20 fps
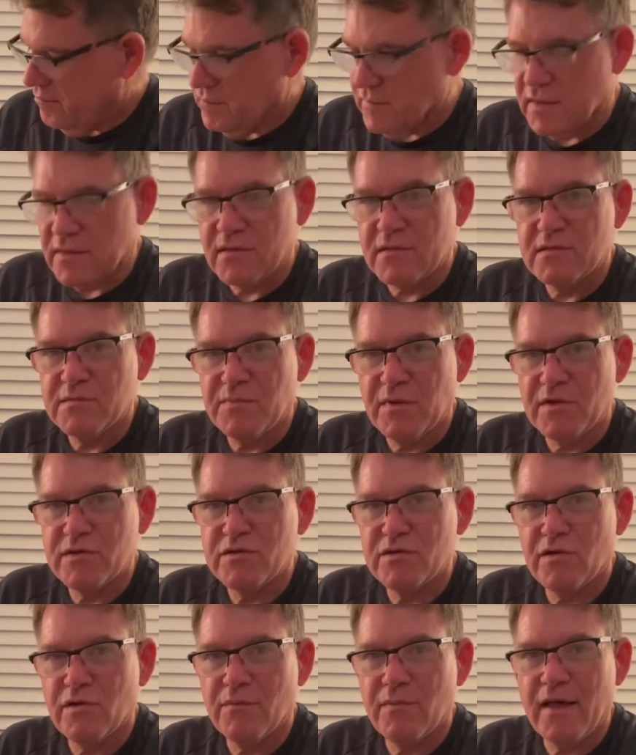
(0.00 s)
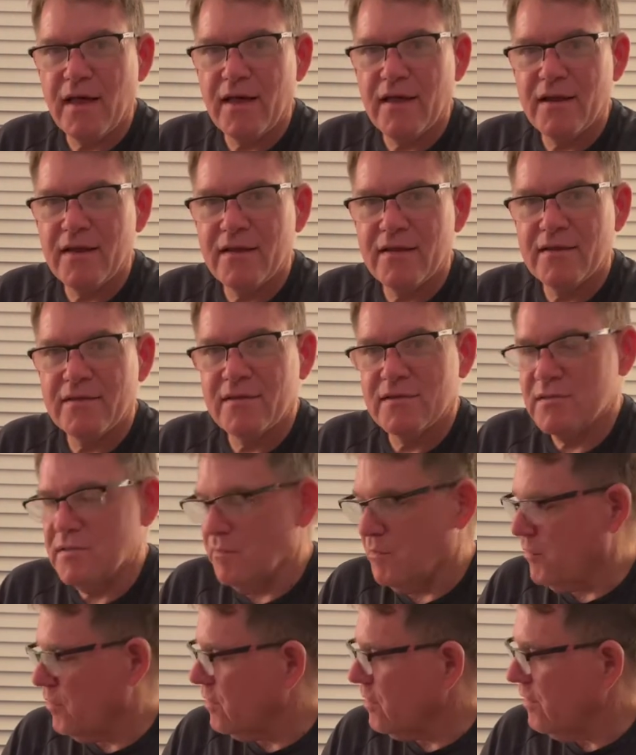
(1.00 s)
nothing special about it, just a
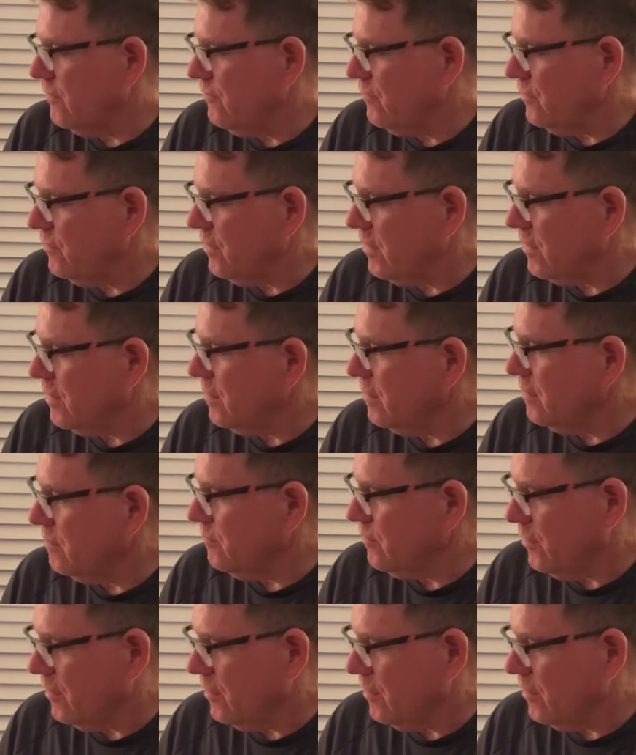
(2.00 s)
book I feel like I could